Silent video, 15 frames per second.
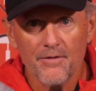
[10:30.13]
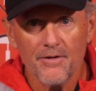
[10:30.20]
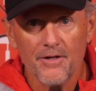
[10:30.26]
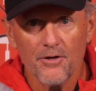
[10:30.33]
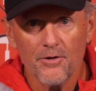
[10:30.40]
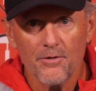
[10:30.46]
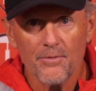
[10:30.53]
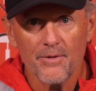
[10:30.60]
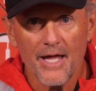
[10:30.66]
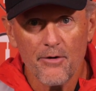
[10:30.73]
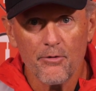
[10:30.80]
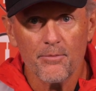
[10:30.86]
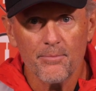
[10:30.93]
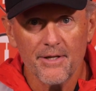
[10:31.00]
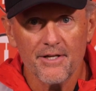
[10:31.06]
you know, that
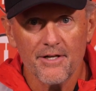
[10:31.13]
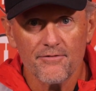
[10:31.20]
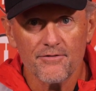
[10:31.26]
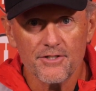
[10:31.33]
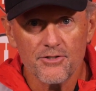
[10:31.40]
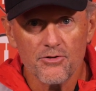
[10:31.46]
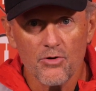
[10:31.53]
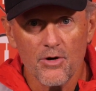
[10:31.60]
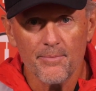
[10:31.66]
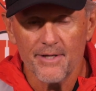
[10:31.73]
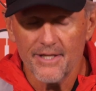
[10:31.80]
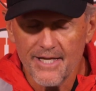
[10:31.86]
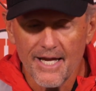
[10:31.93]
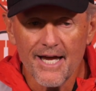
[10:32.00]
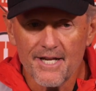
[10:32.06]
would be a different story. But
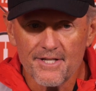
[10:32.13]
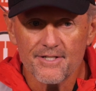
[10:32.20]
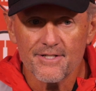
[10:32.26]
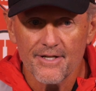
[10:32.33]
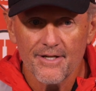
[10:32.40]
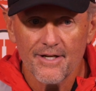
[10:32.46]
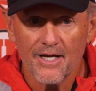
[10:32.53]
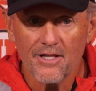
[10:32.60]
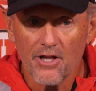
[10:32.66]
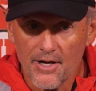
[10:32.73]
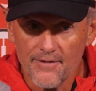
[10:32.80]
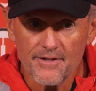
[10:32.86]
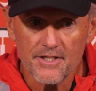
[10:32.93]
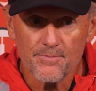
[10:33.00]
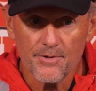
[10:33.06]
he has a lot
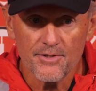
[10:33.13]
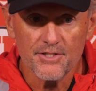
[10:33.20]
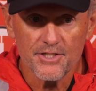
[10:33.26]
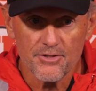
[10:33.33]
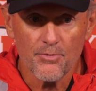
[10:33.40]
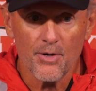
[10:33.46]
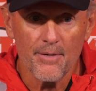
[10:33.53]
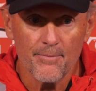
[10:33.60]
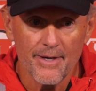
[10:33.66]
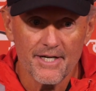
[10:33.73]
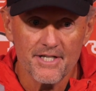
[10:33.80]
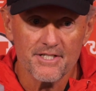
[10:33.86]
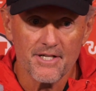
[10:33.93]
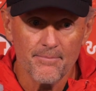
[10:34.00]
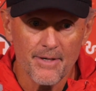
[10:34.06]
of experience as a running
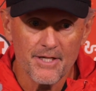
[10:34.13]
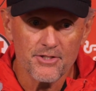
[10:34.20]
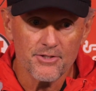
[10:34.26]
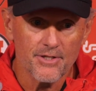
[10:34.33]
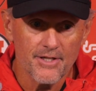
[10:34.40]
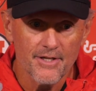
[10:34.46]
back, as I mentioned.